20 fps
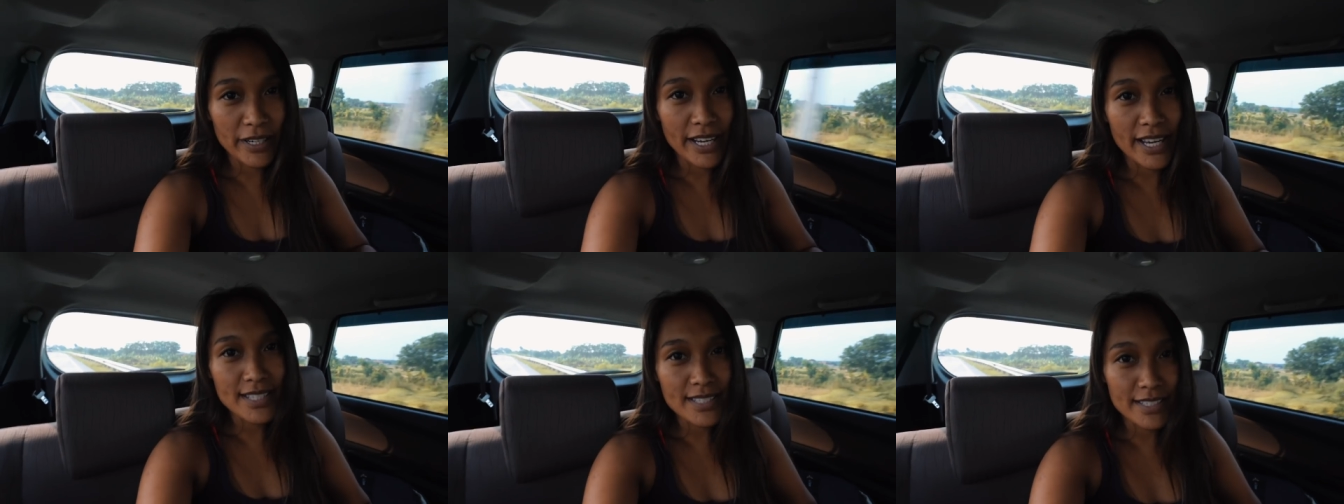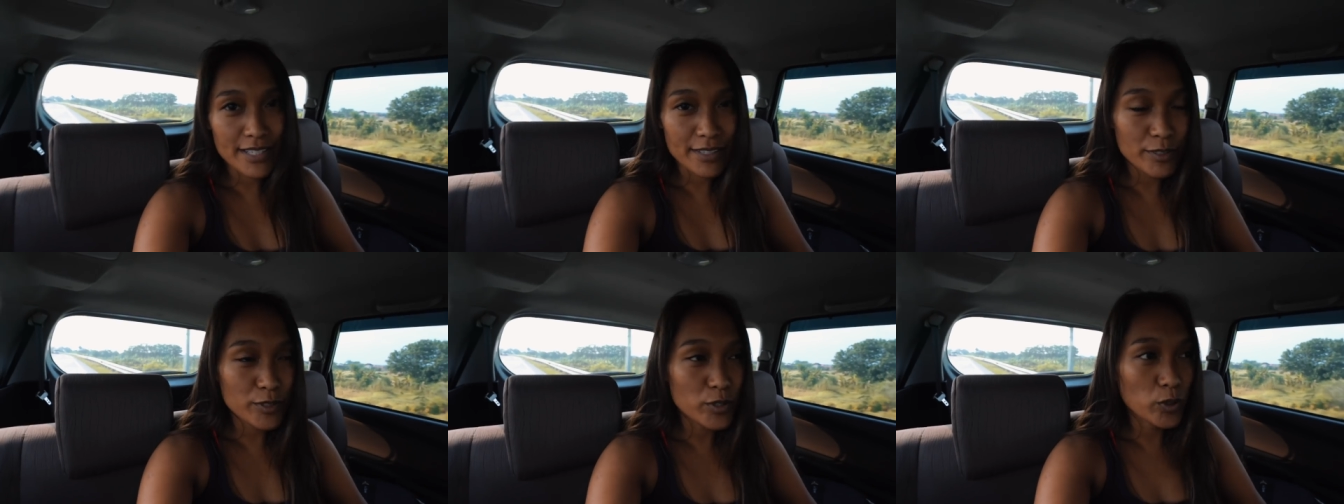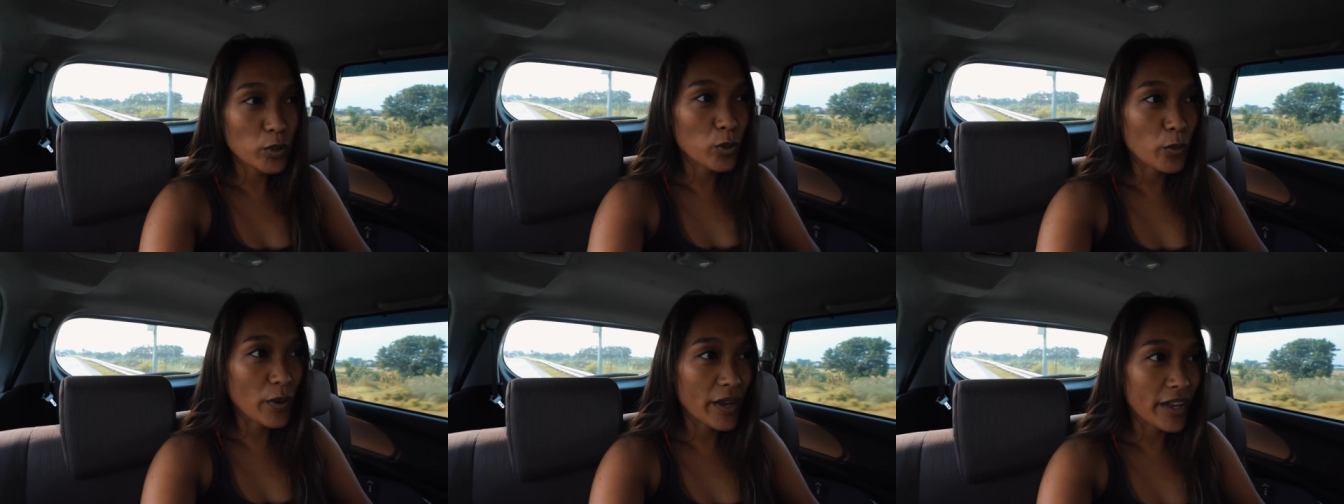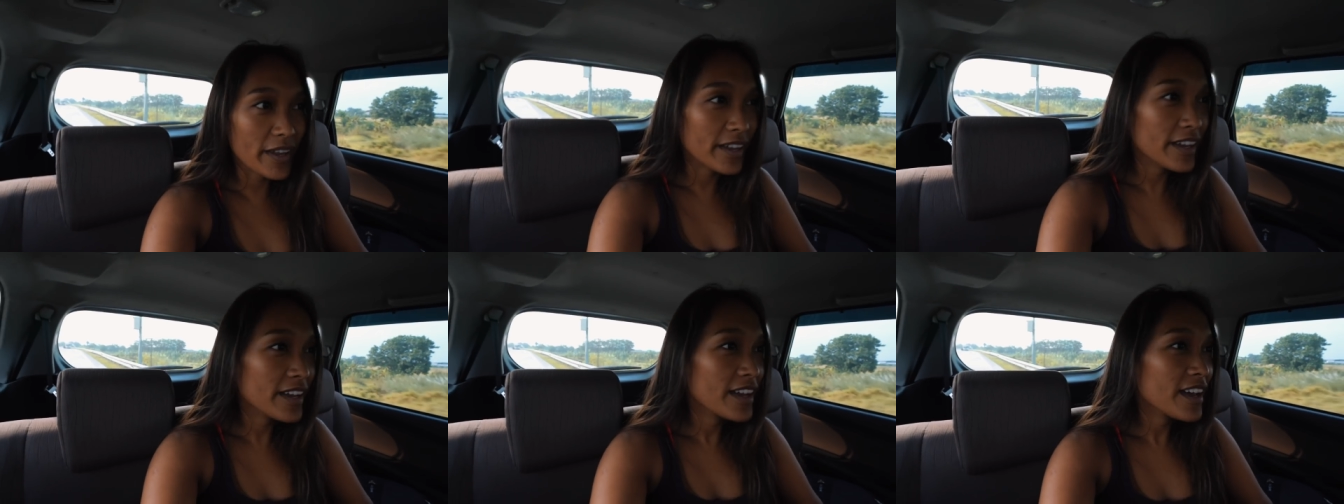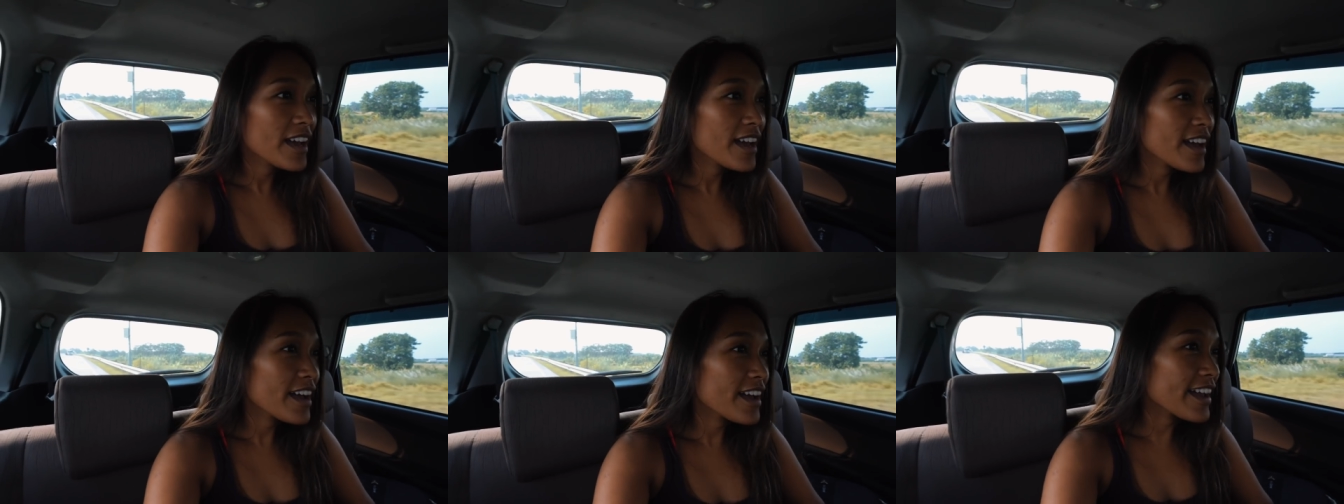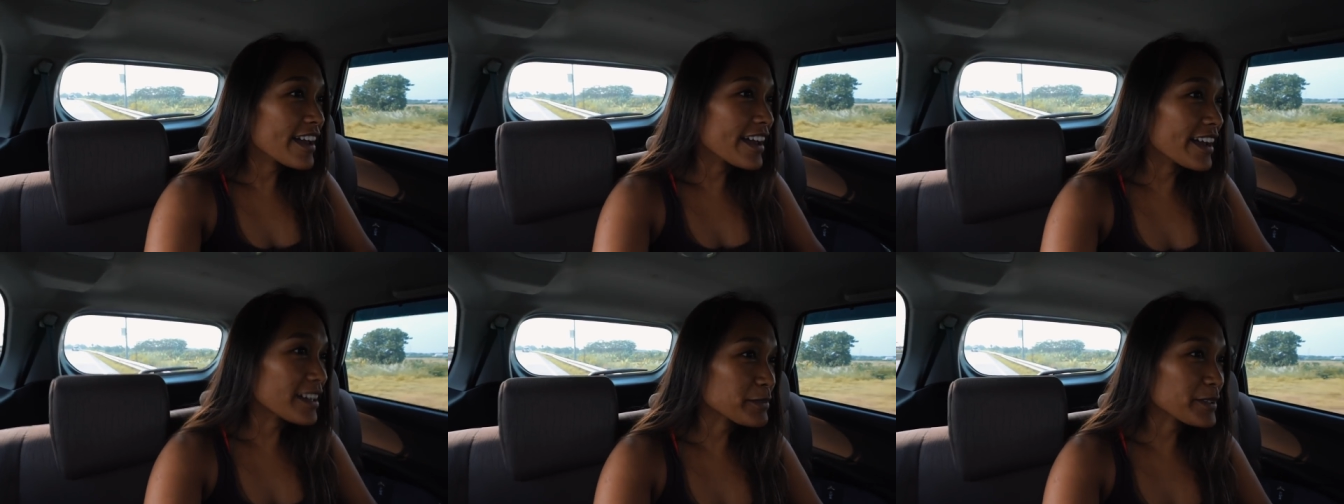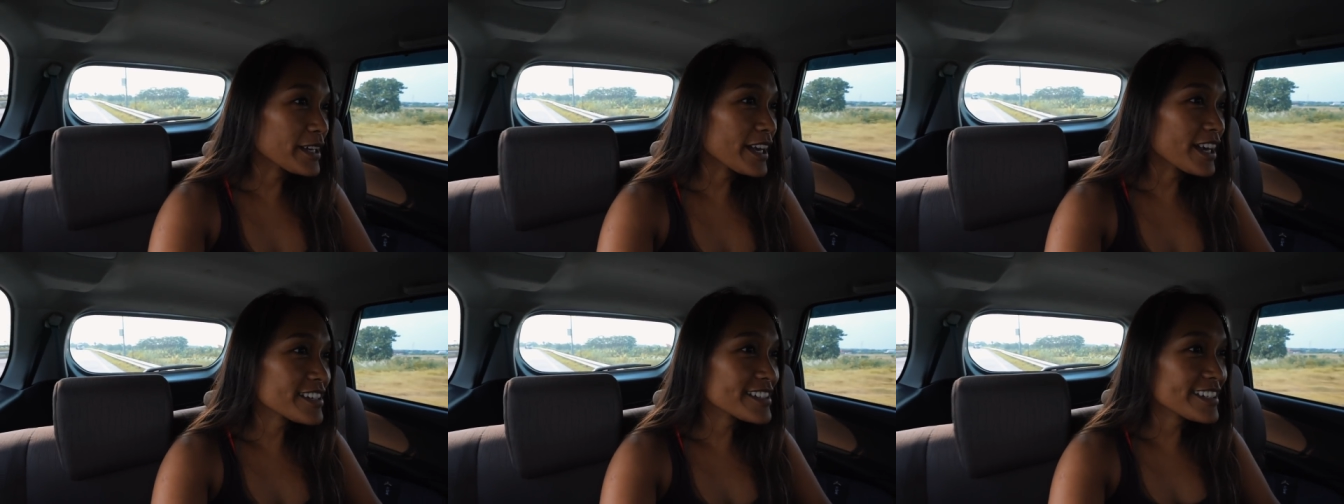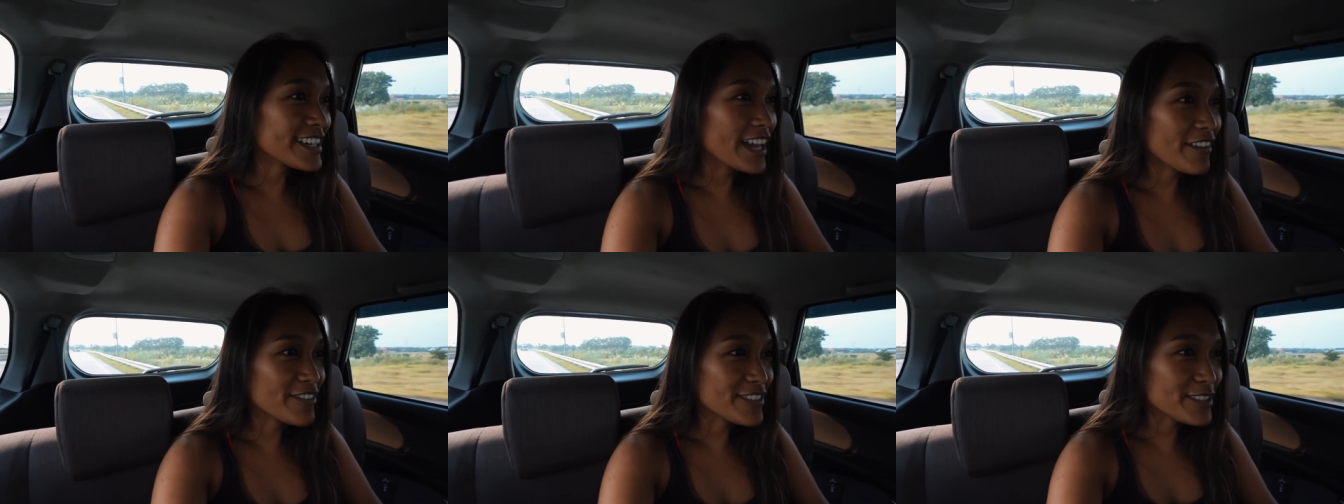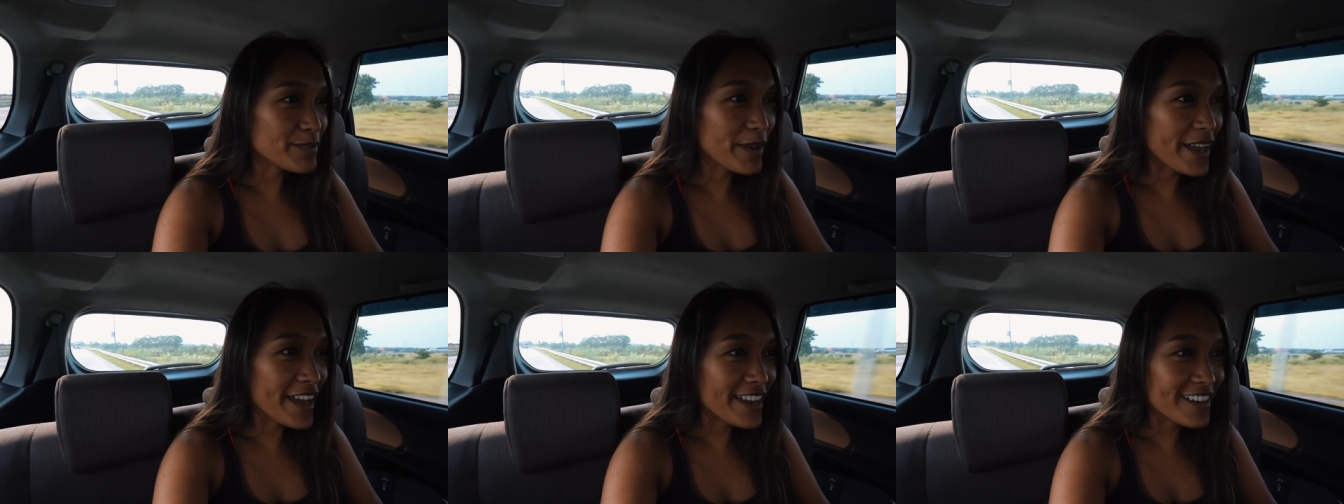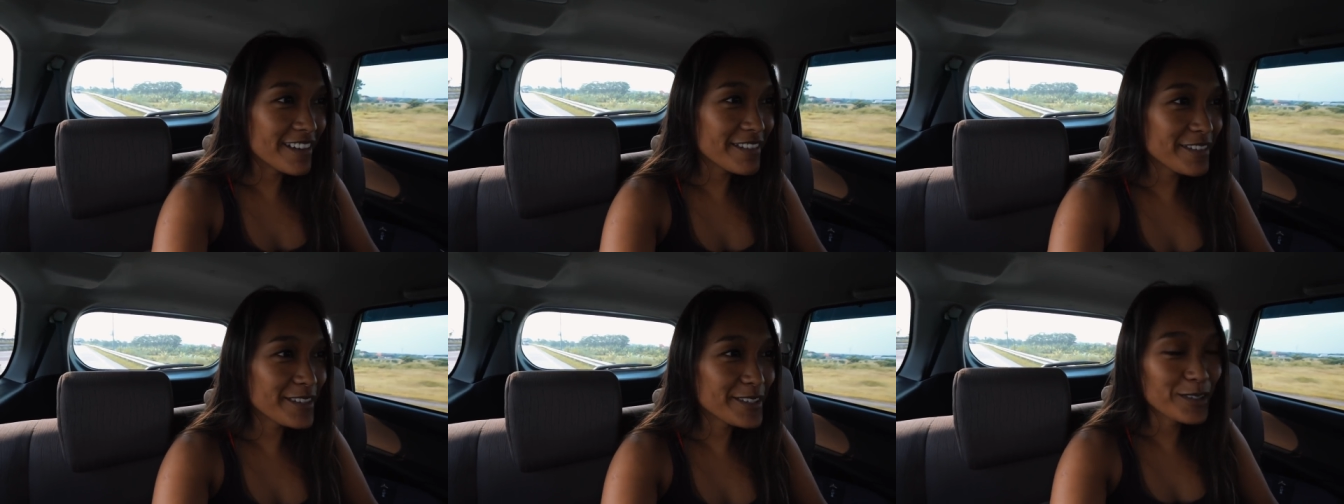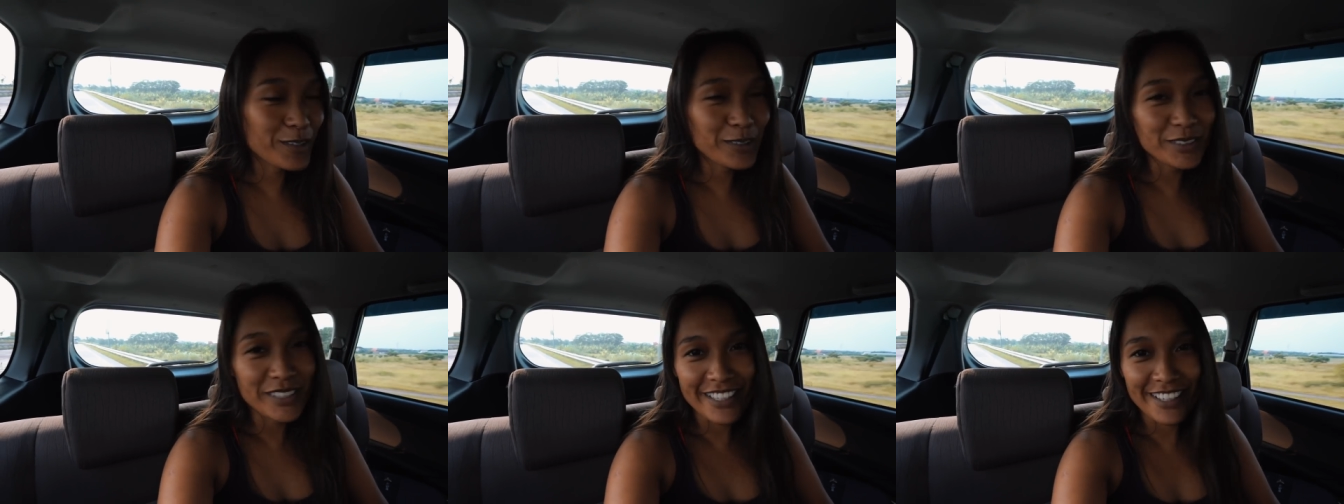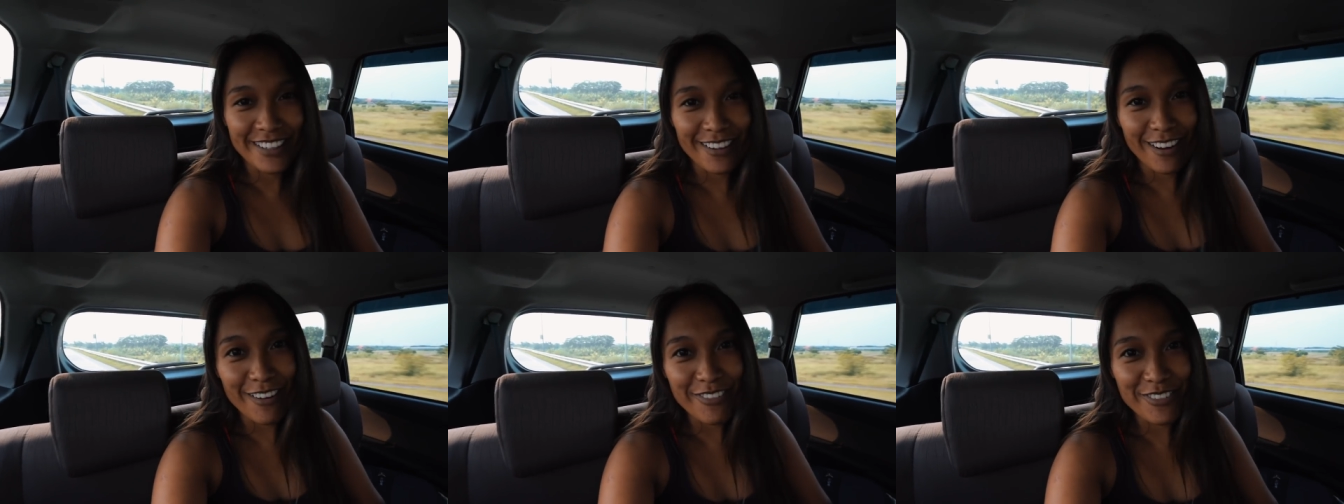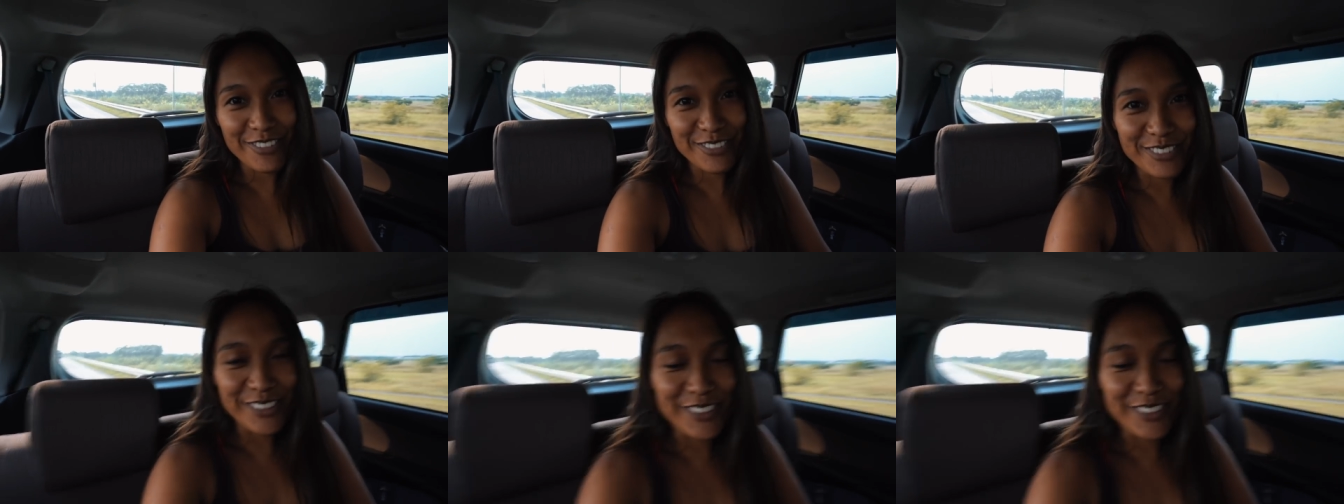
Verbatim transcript: We're exiting the tollway and we actually have to pay another toll to get off the